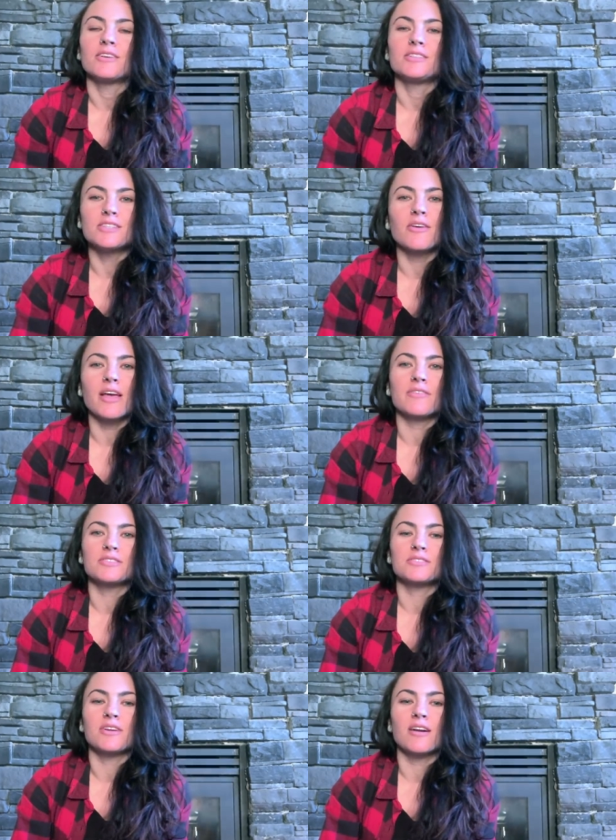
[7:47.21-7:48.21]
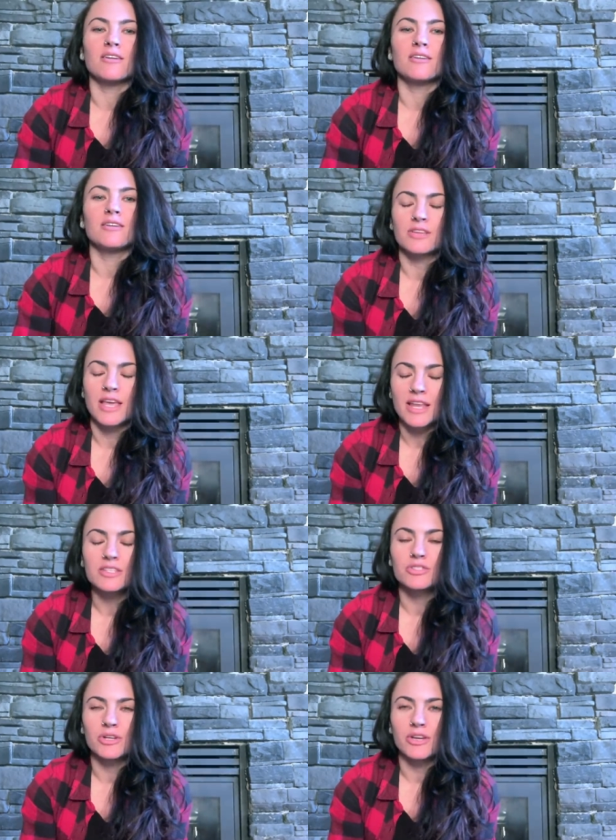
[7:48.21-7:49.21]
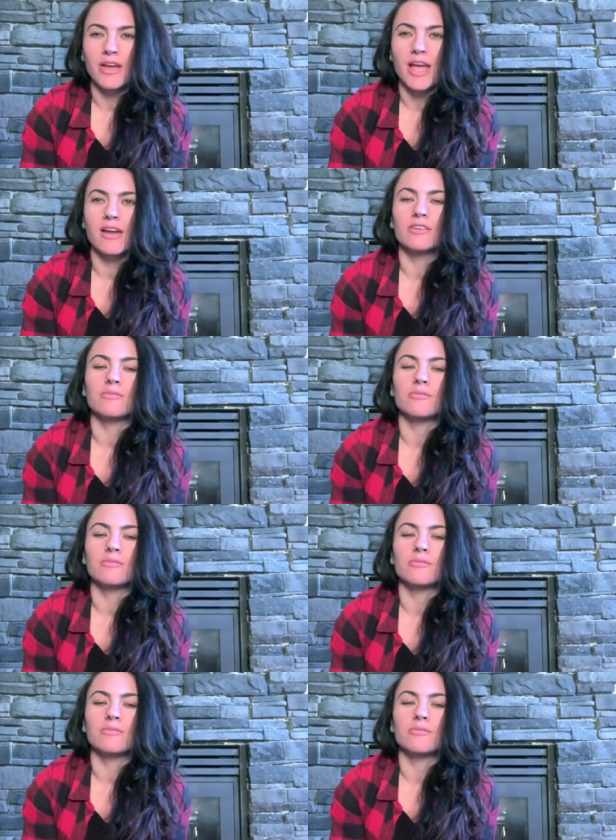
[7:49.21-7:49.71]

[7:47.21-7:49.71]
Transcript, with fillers: You don't have to struggle. You can enjoy your hair.